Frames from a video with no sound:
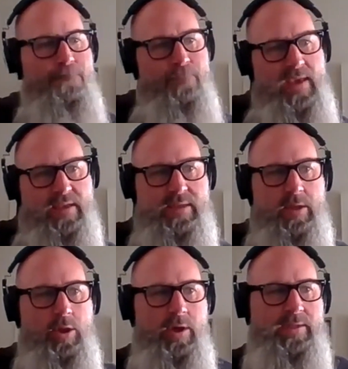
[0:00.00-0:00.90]

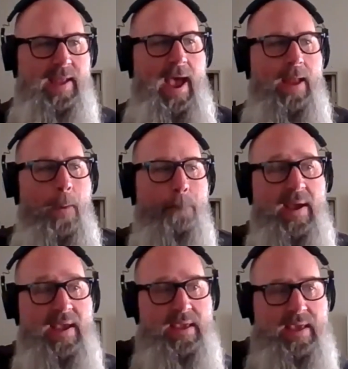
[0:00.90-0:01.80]
isn't looked at,
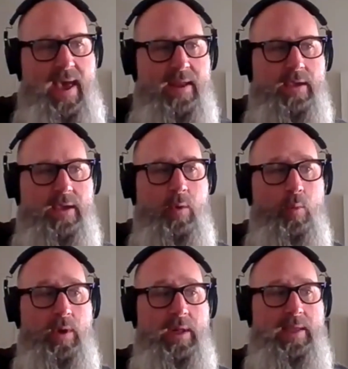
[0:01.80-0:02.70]
but yet
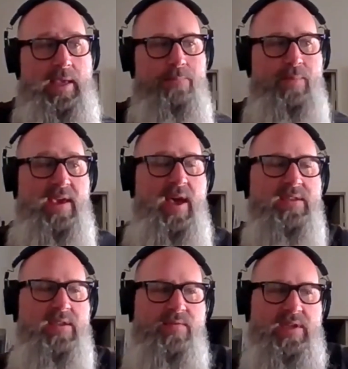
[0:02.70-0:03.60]
can really,
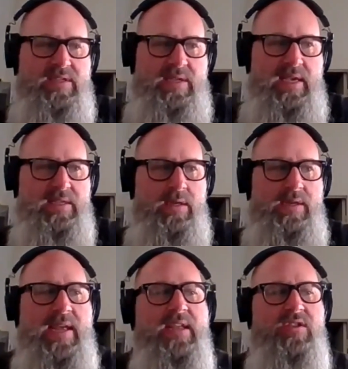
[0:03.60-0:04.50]
because of the season,
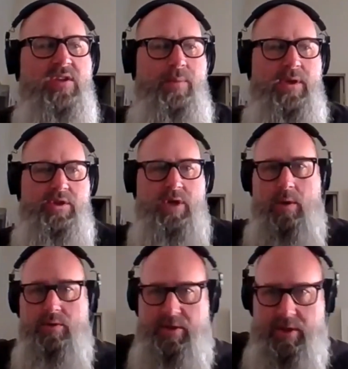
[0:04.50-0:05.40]
needs to be
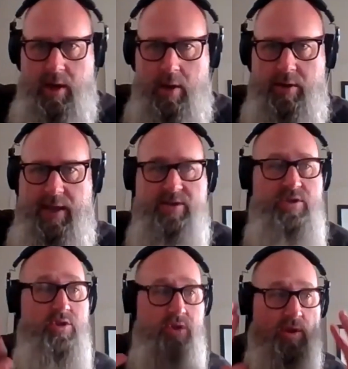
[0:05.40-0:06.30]
shown to the
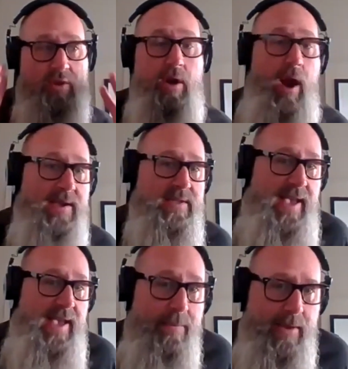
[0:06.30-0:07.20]
congregations so that their eyes
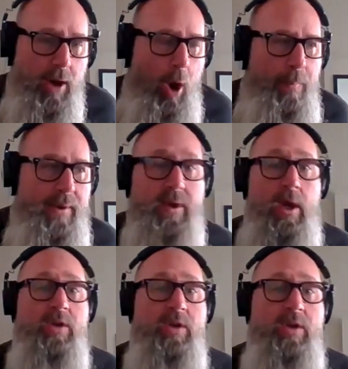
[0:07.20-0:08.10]
can be open
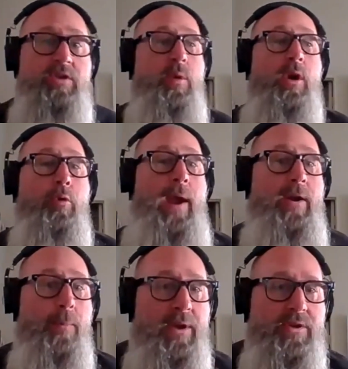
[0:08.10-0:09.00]
to a greater
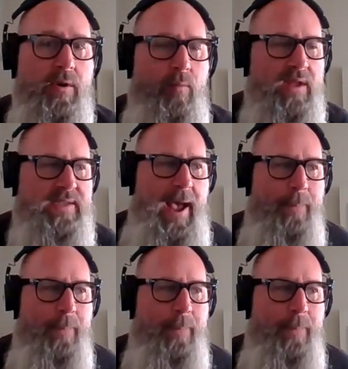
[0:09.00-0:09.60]
picture of what's happening.